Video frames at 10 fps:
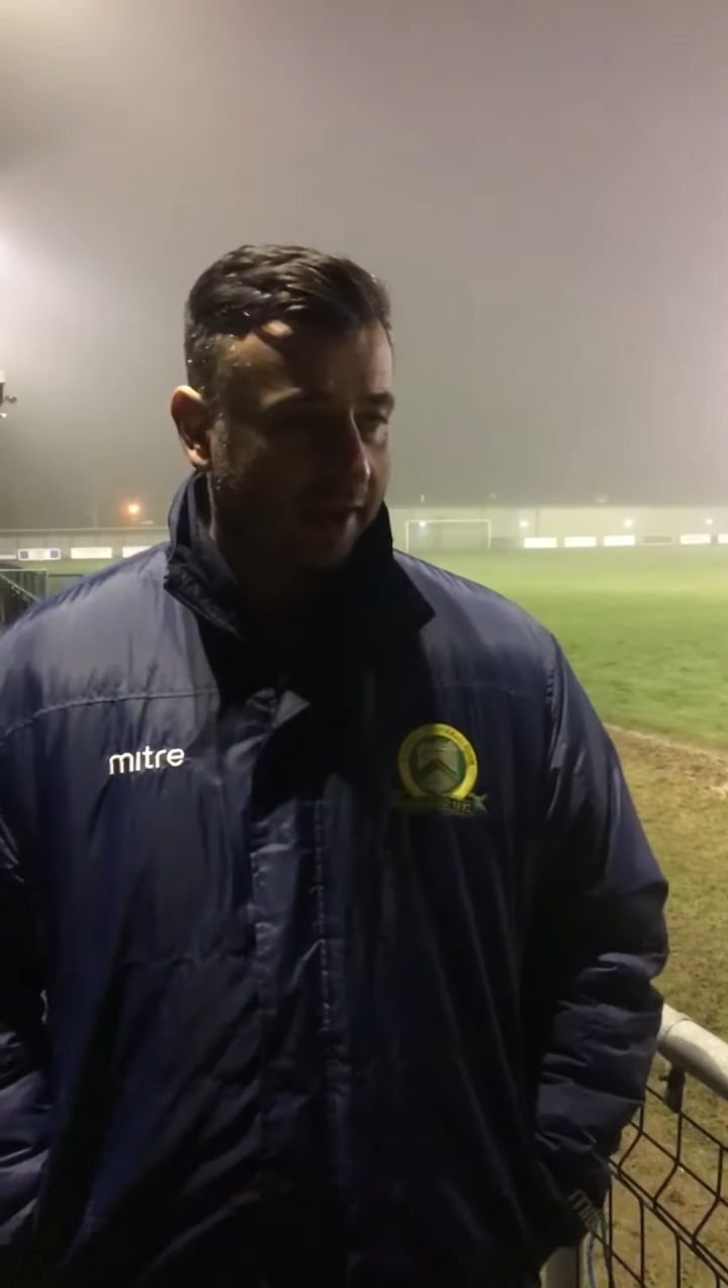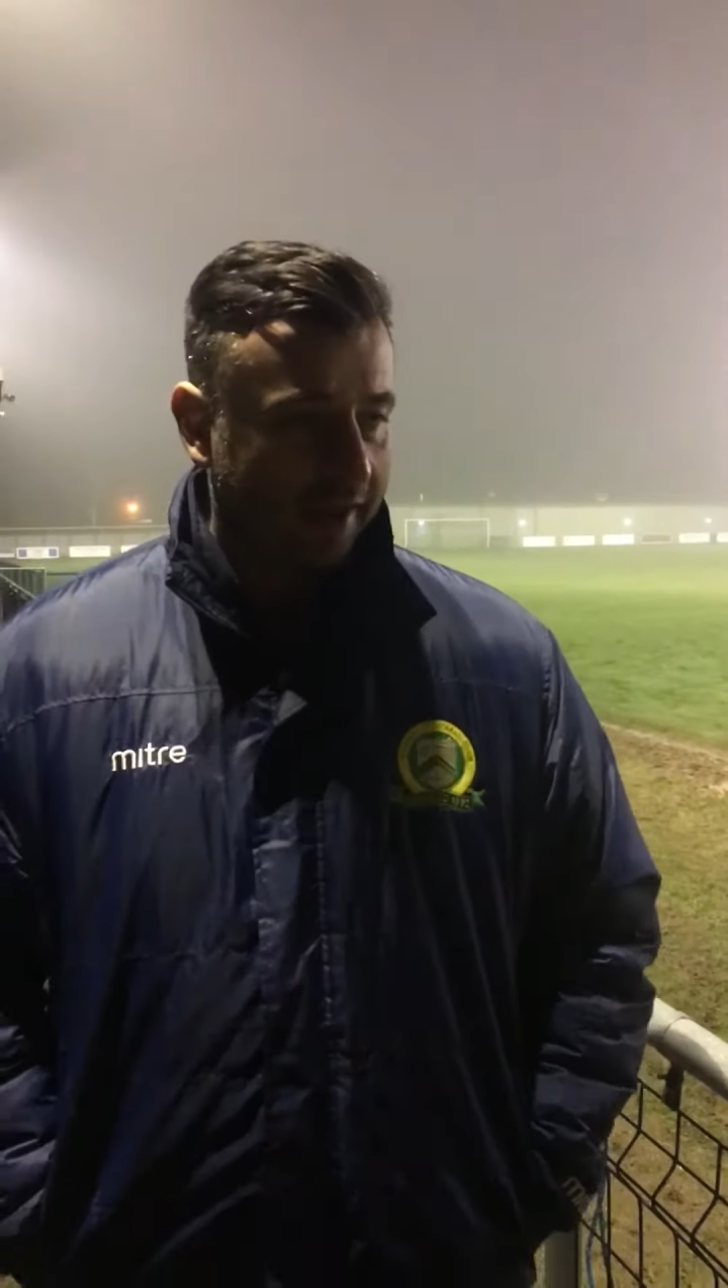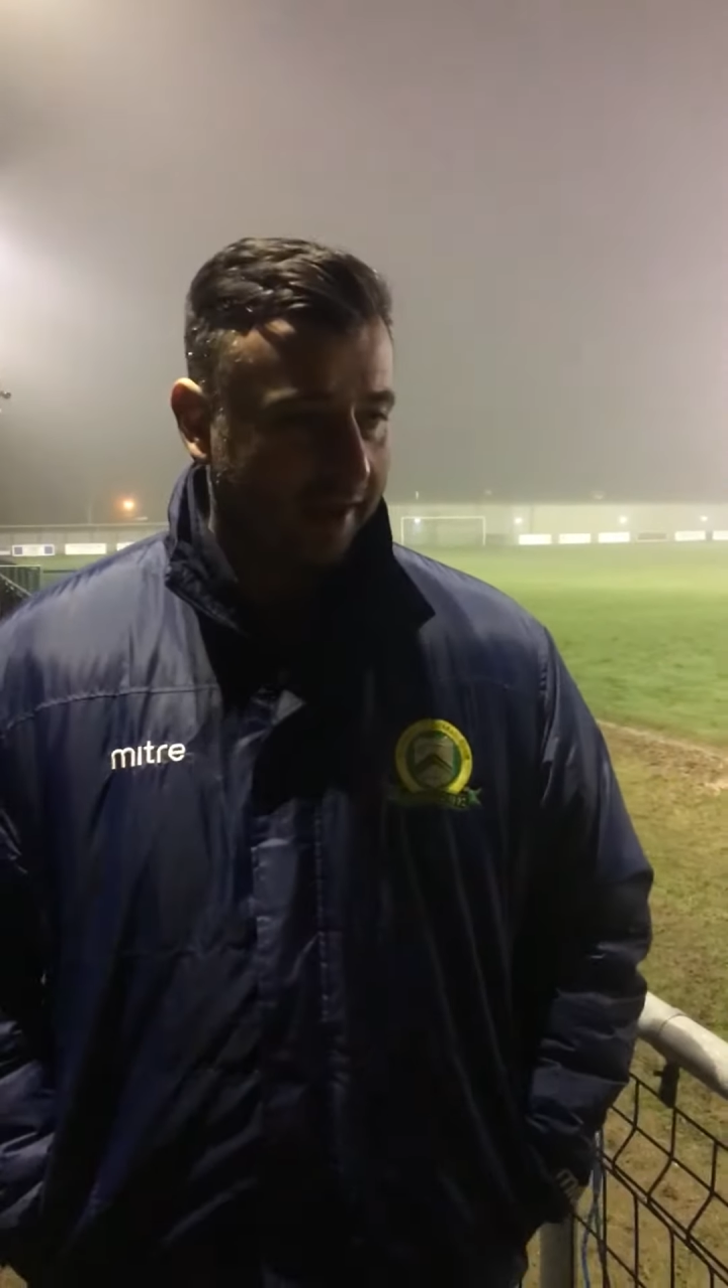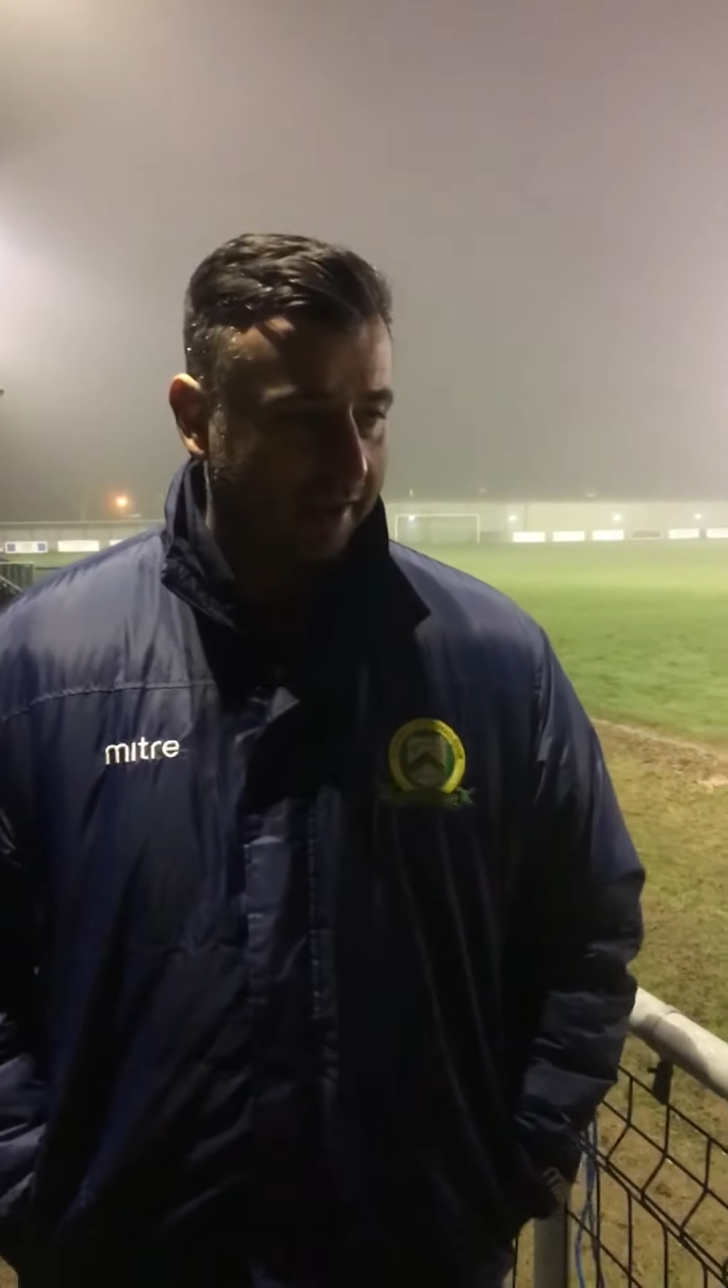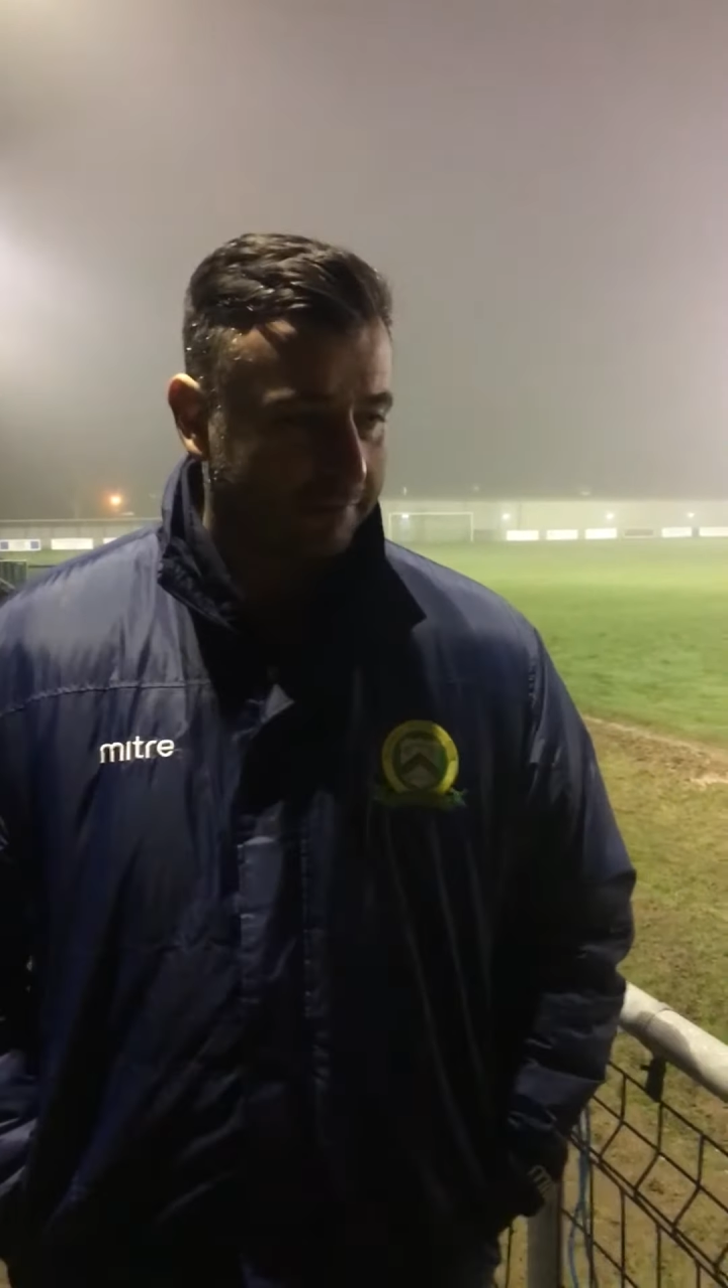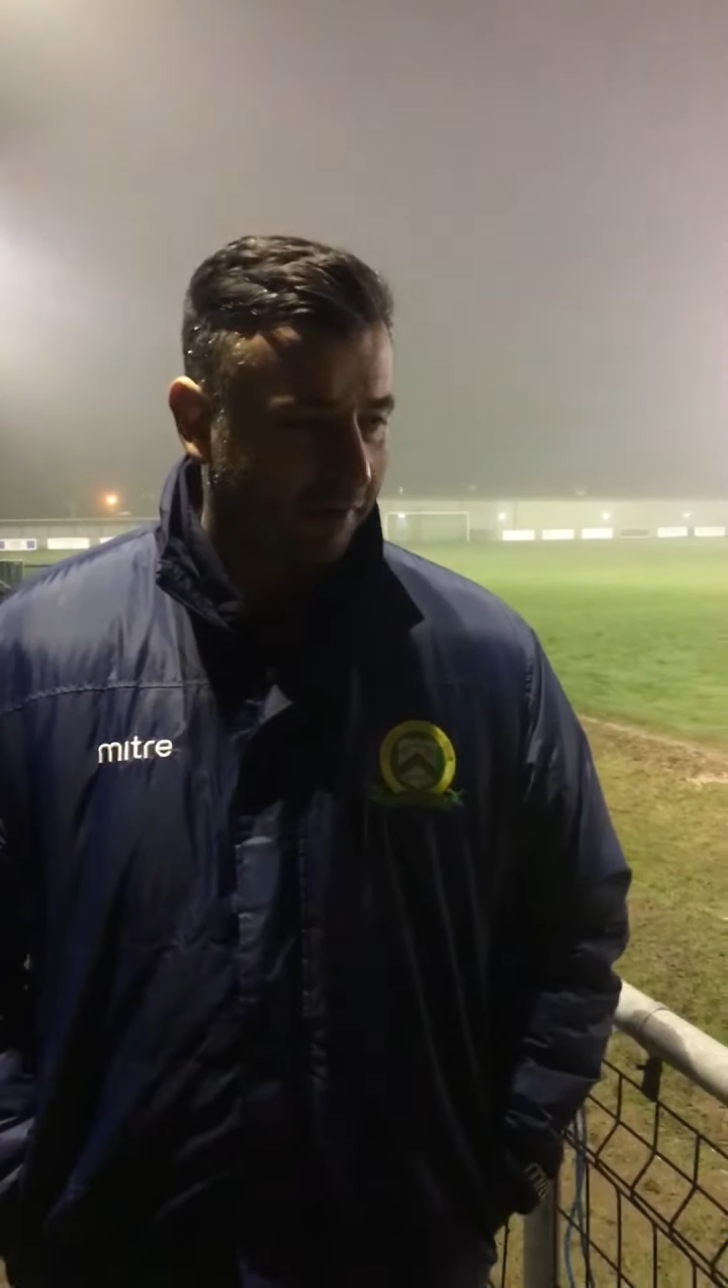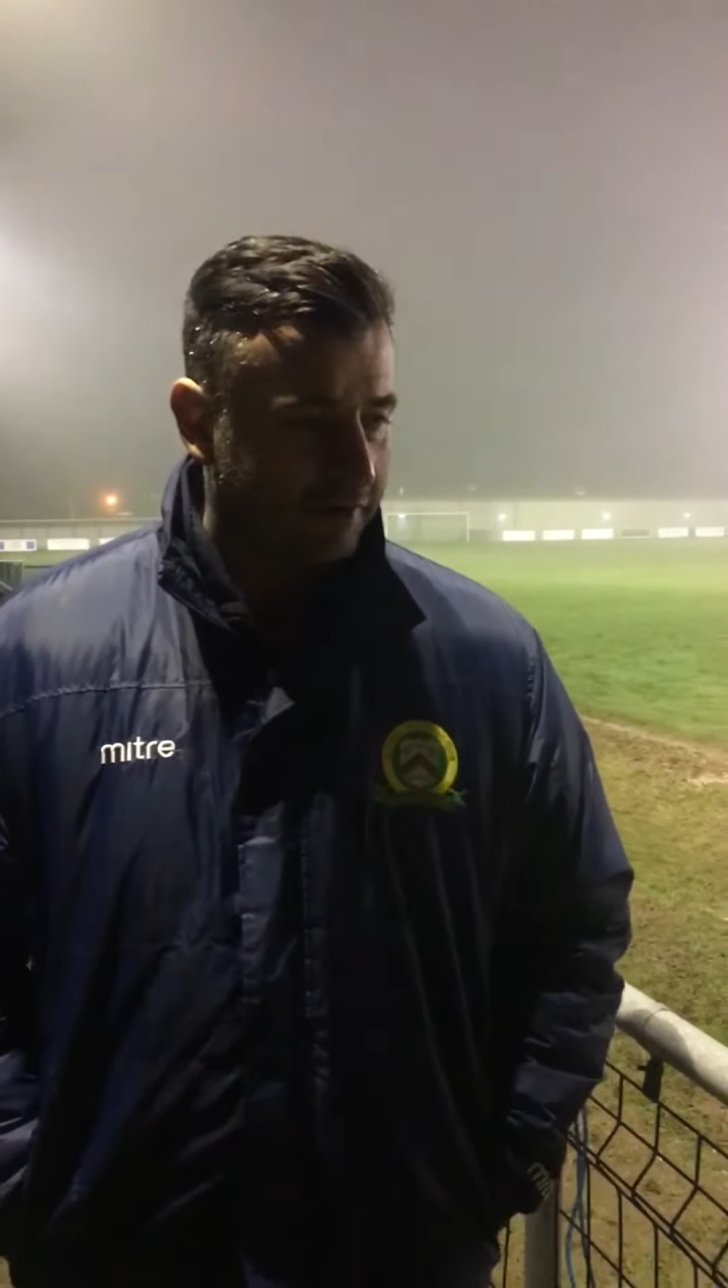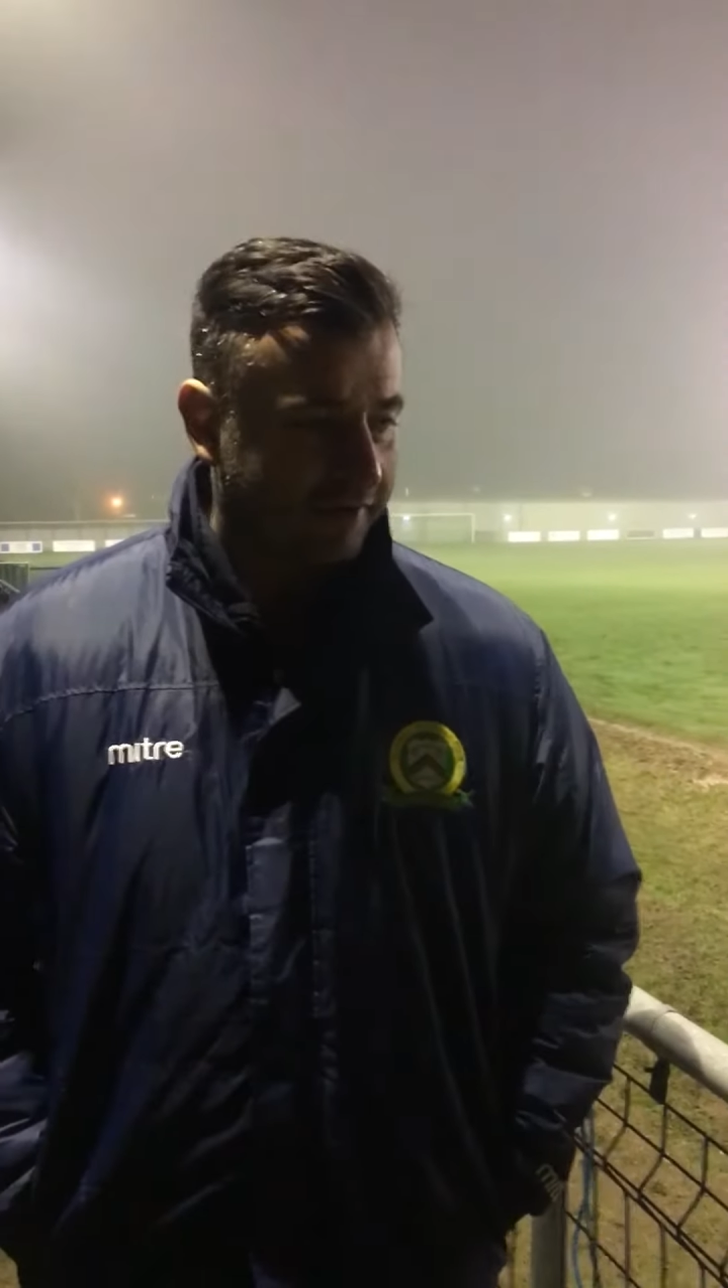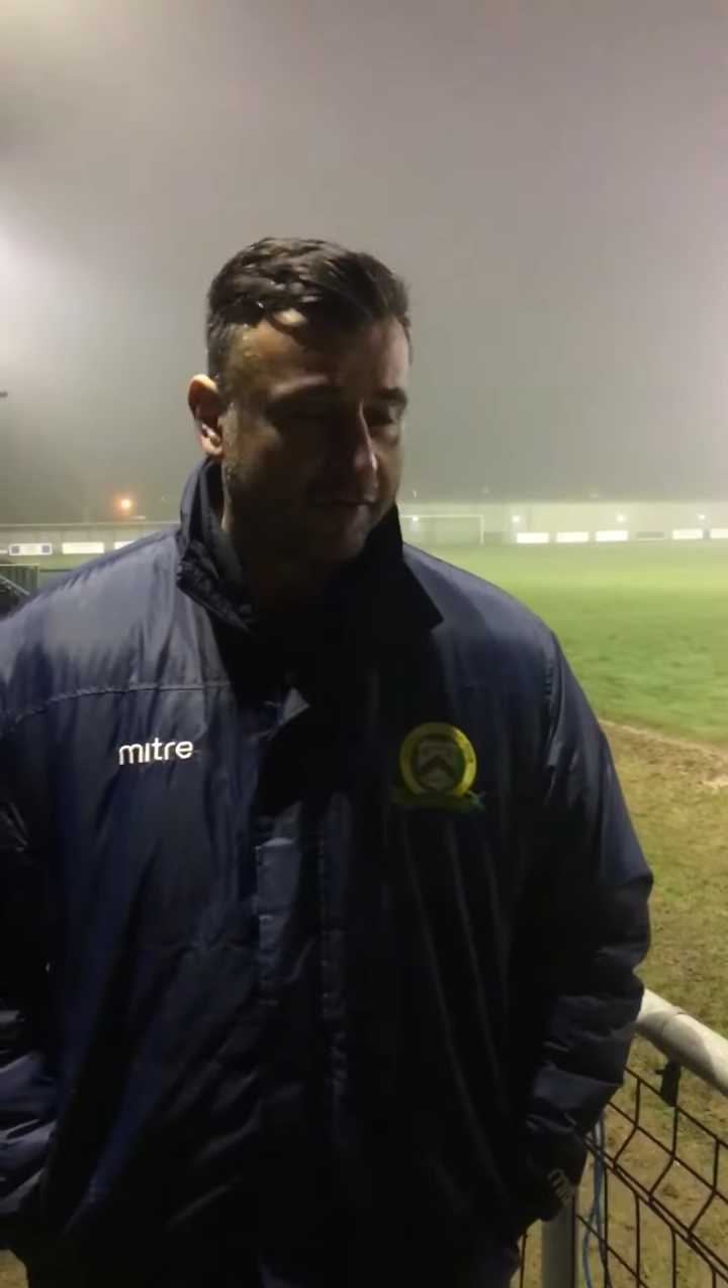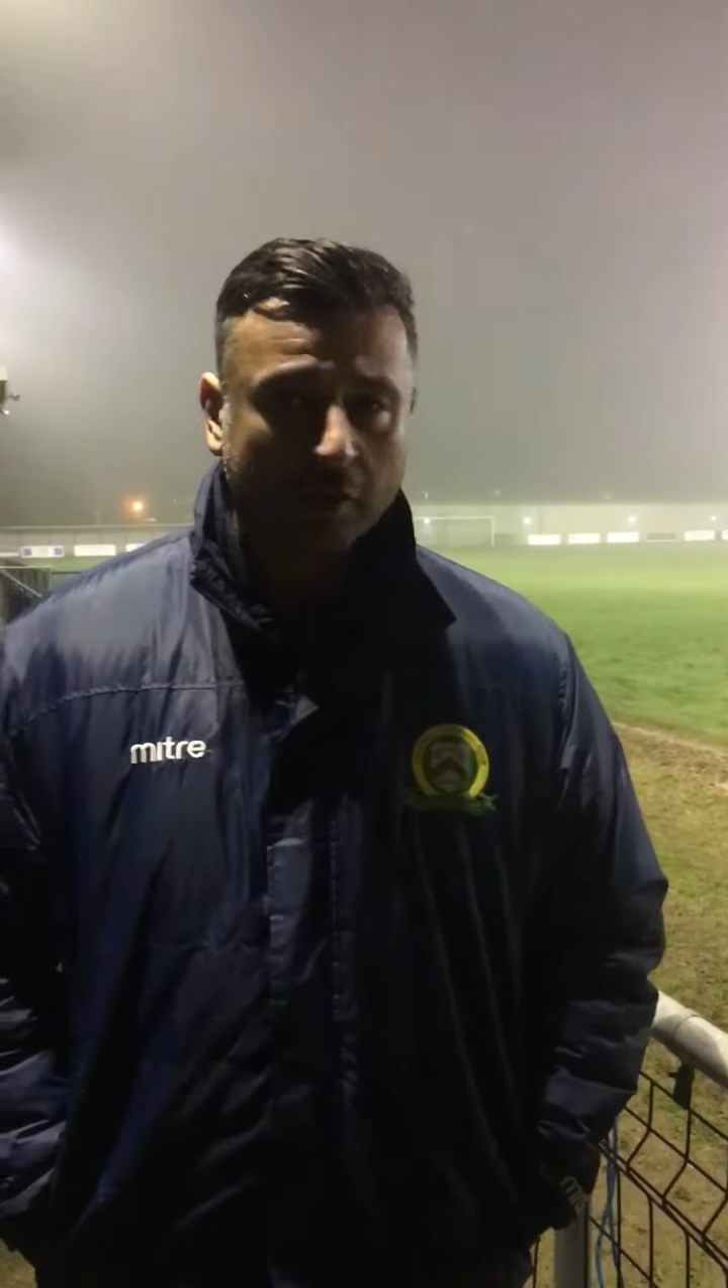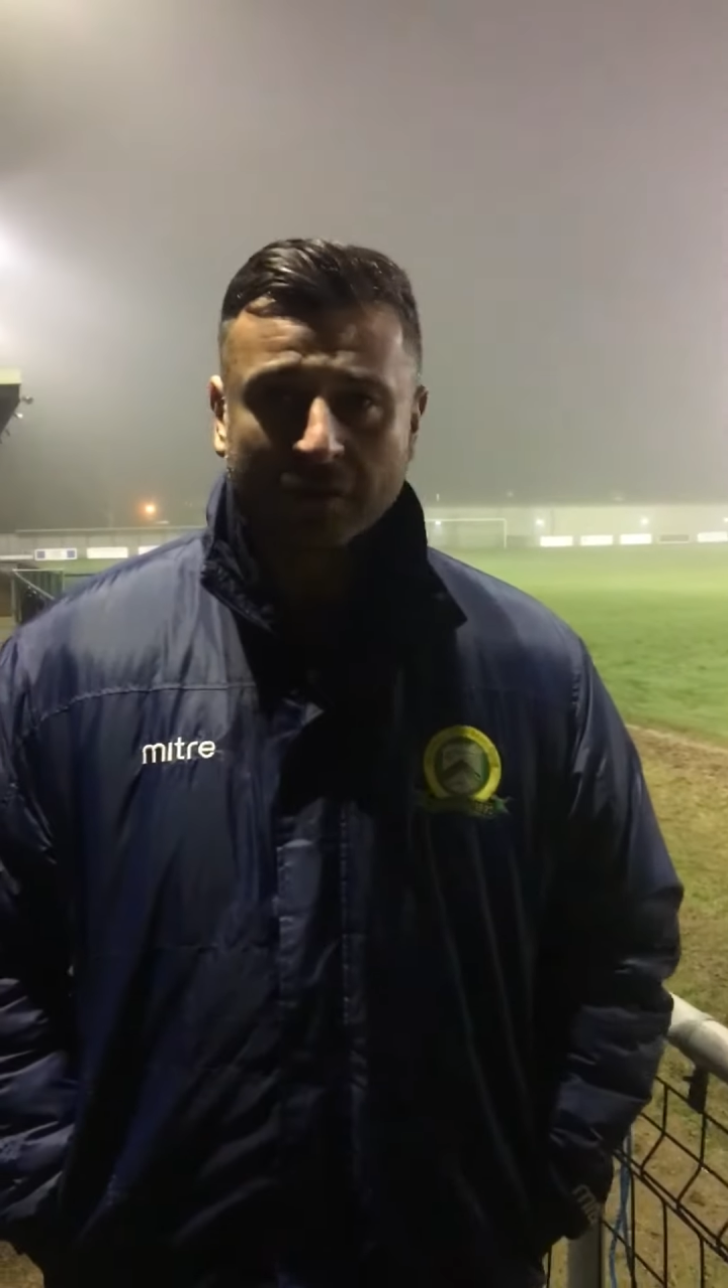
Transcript: Very difficult